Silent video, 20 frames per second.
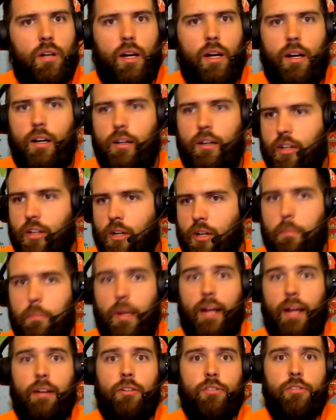uh, you know,
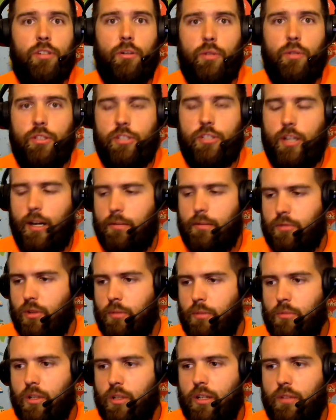banner towing jobs or
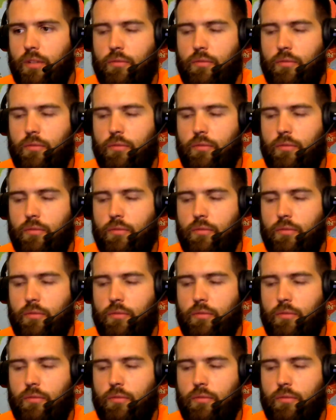I'm looking